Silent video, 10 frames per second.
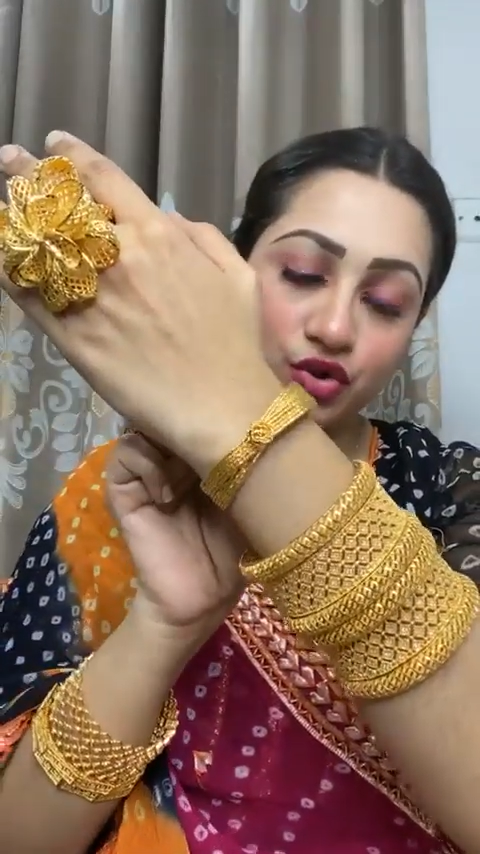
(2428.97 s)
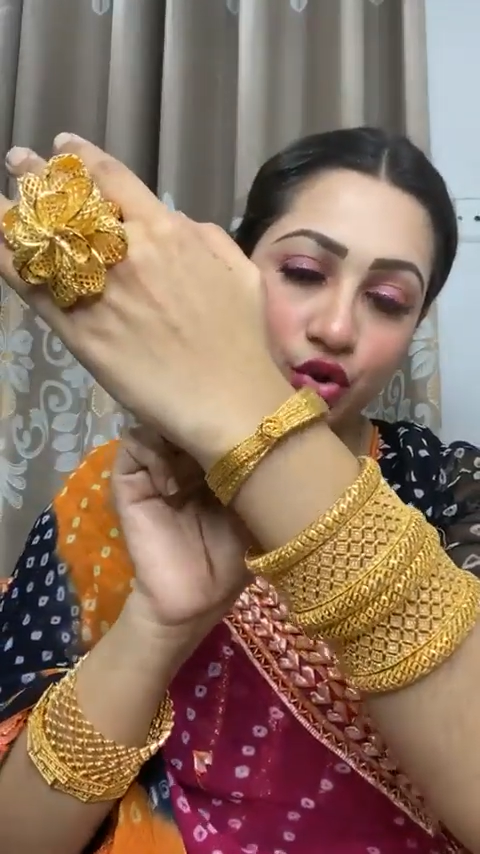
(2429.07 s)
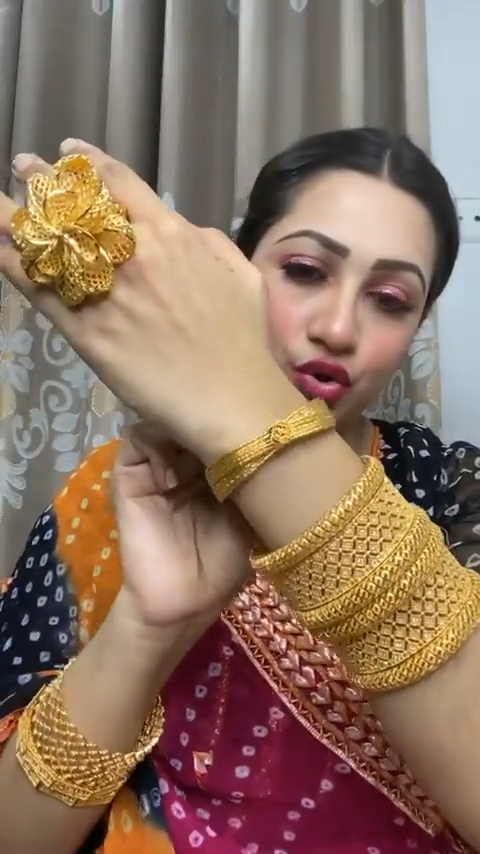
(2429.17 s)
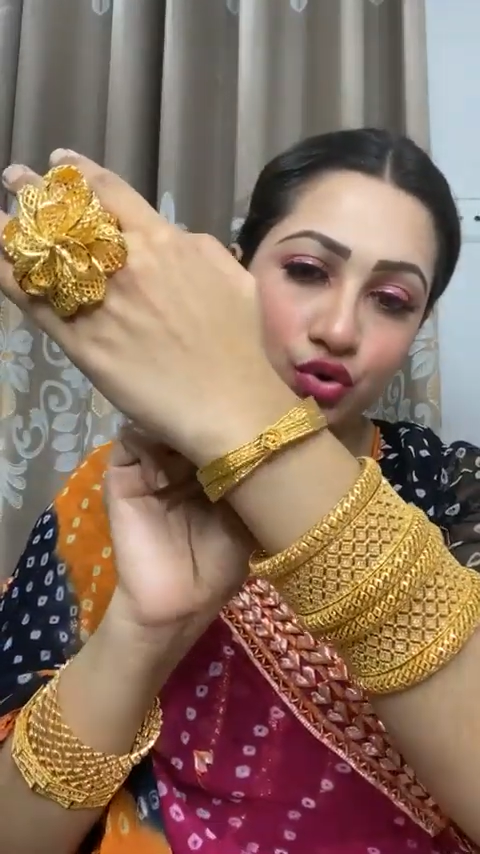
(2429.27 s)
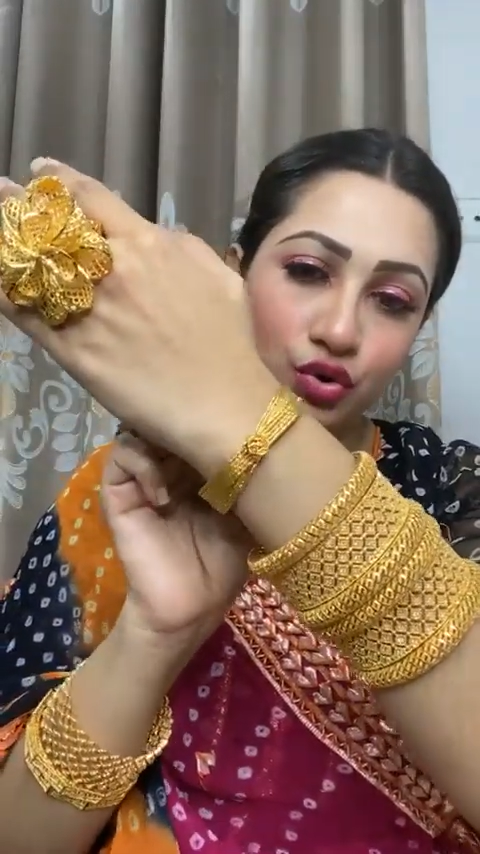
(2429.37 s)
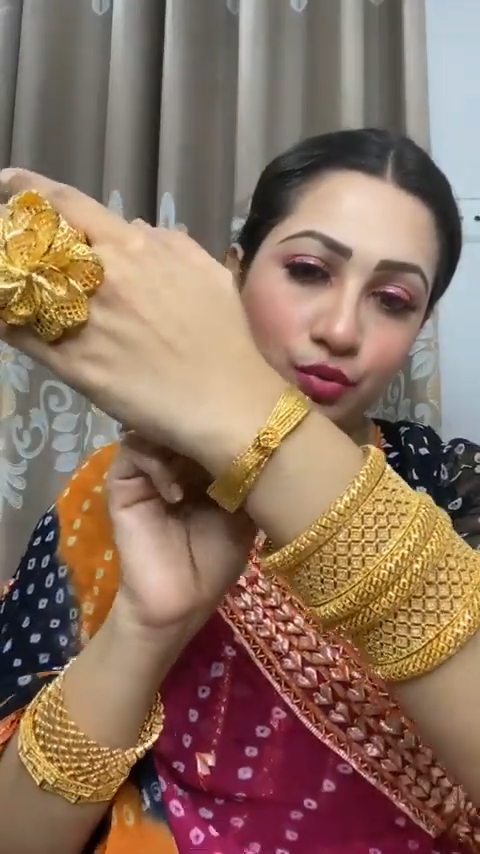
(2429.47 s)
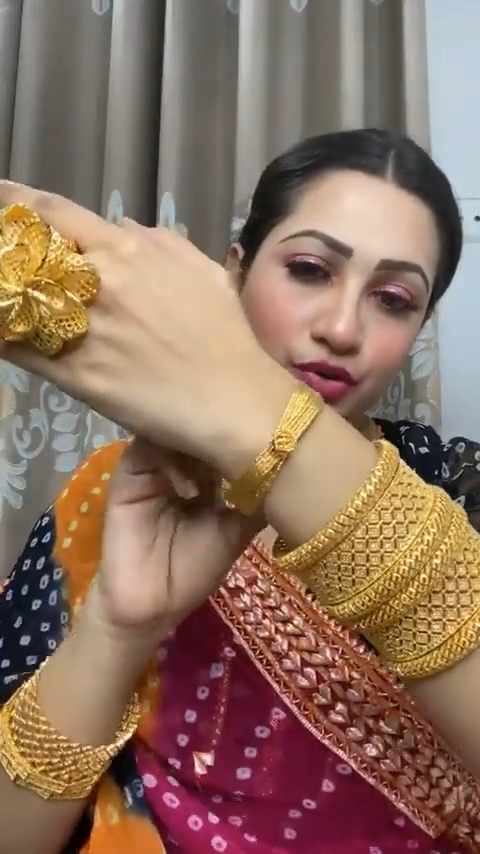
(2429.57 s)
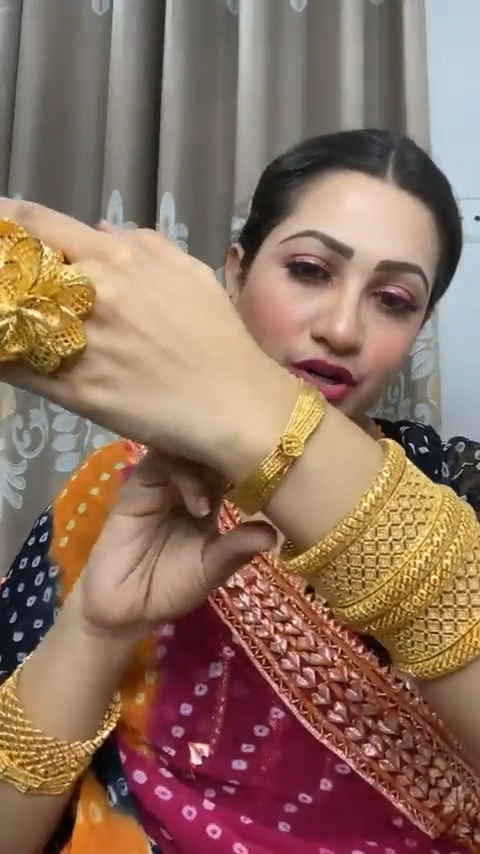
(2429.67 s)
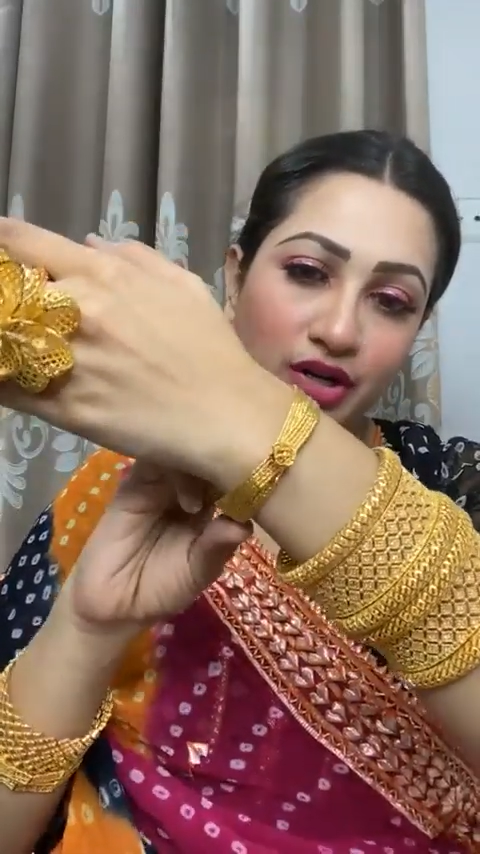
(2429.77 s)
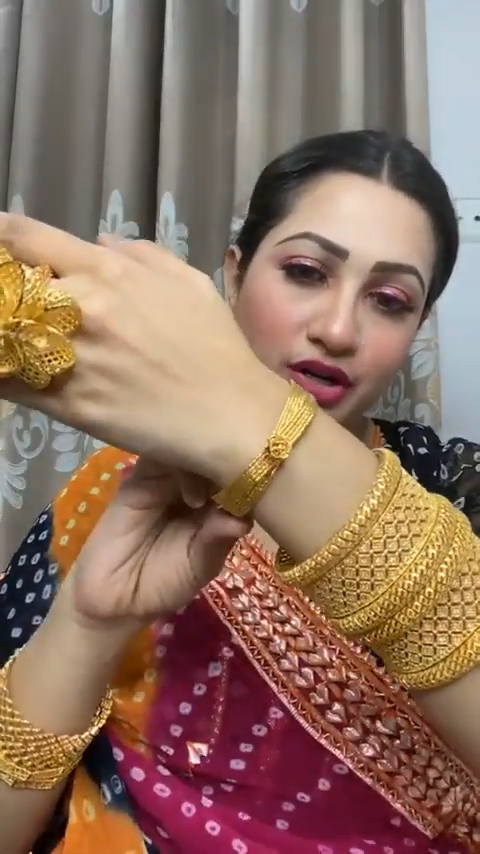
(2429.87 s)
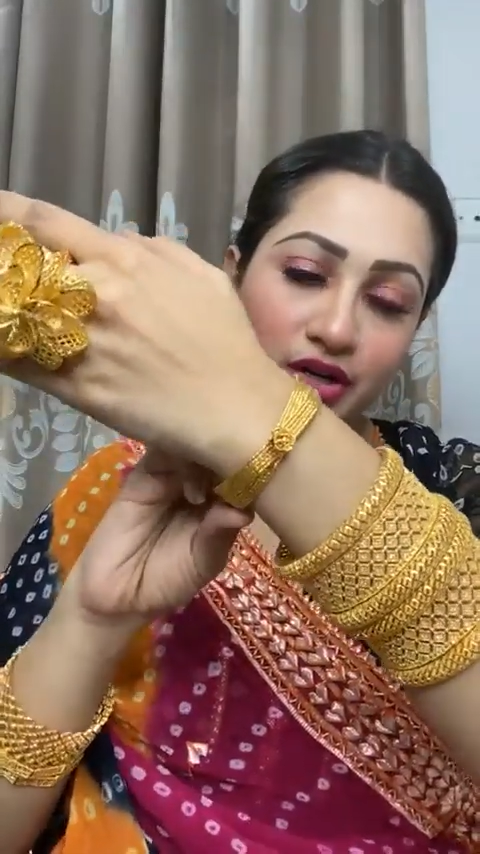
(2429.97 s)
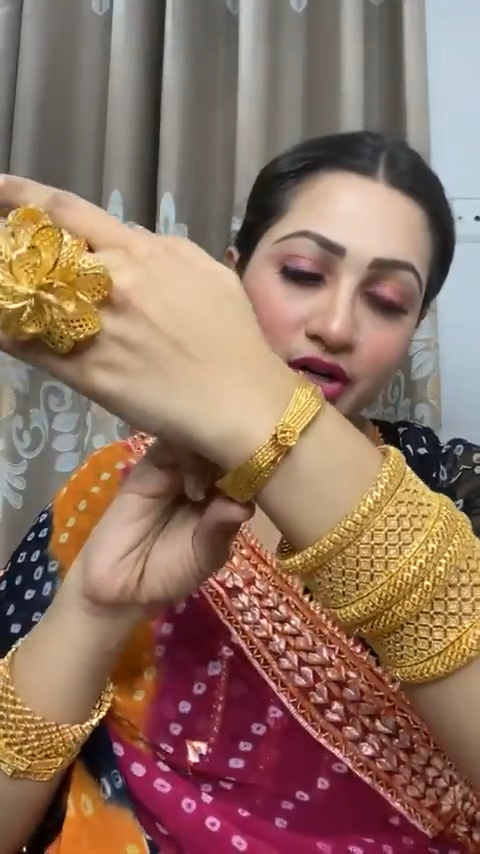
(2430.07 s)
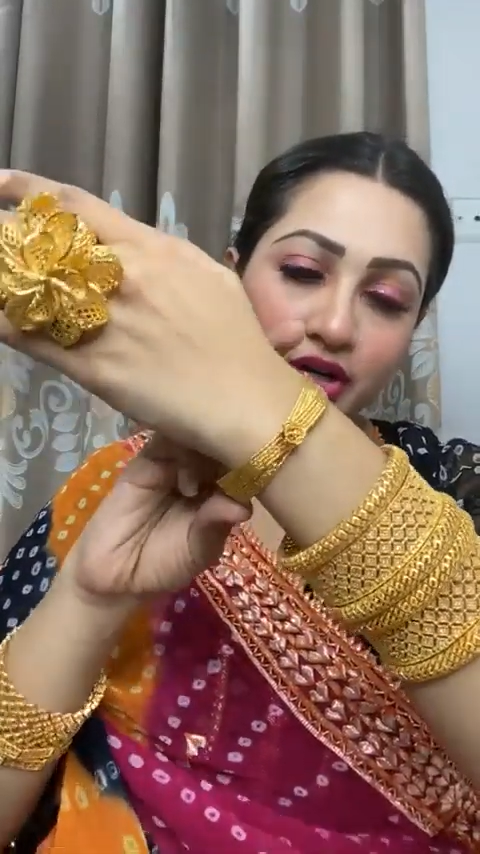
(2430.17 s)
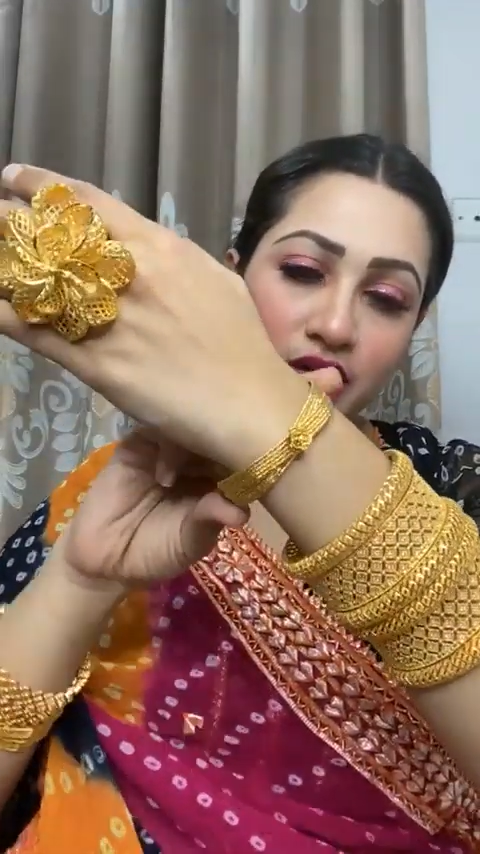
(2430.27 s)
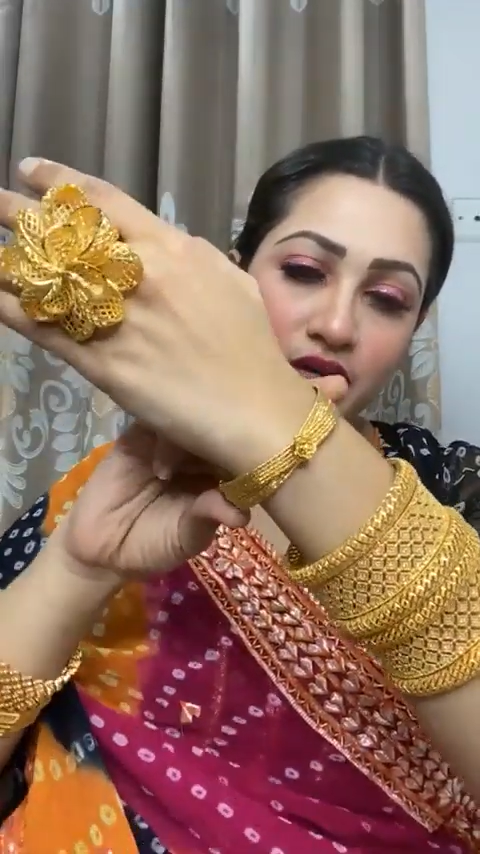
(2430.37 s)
the Choison of Buitaga,